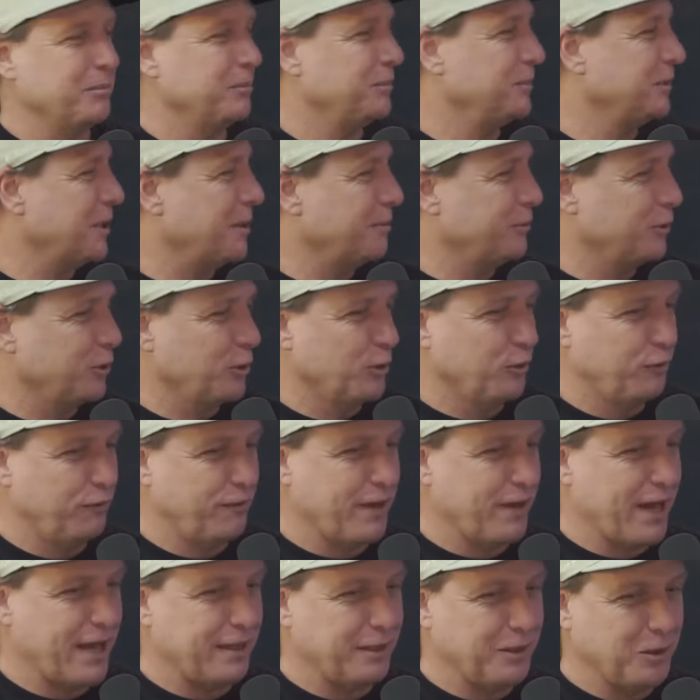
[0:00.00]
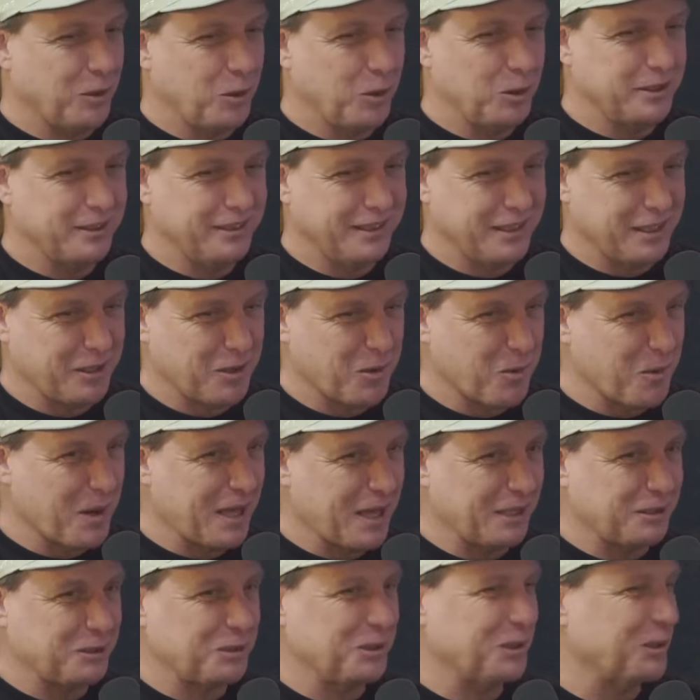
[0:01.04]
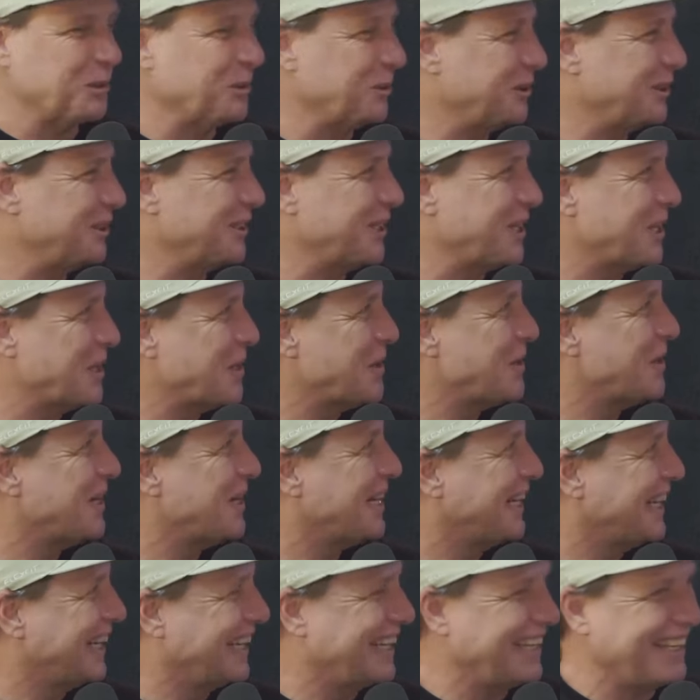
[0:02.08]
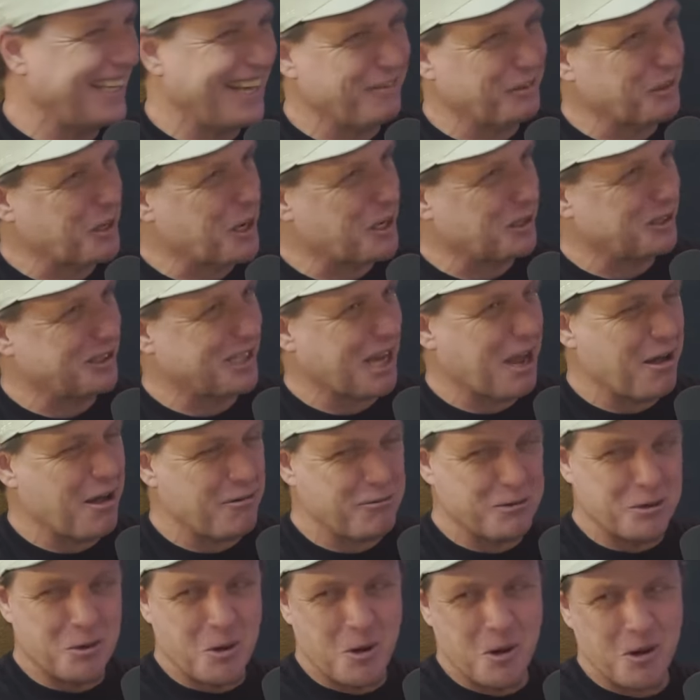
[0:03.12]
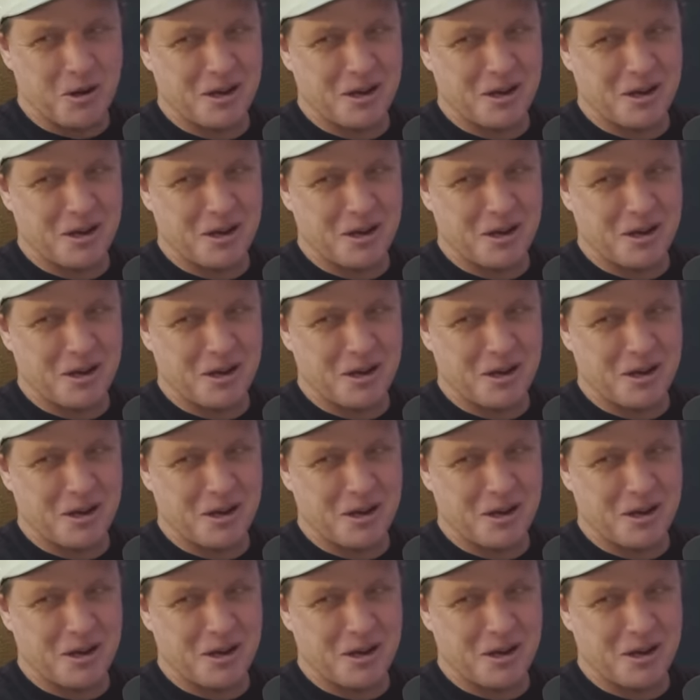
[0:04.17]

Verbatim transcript: I'm too fat and old to get in a wetsuit. So after El Salvador,